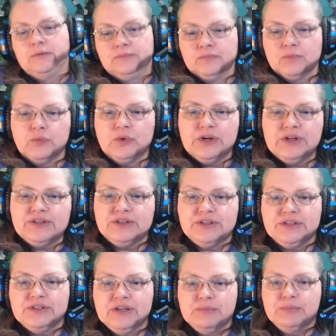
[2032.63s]
What is the
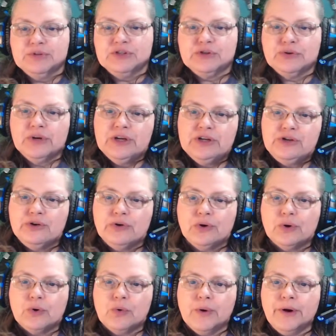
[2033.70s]
temperature in your
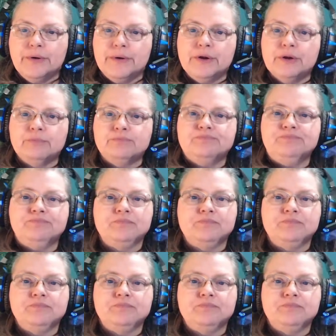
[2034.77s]
aquarium?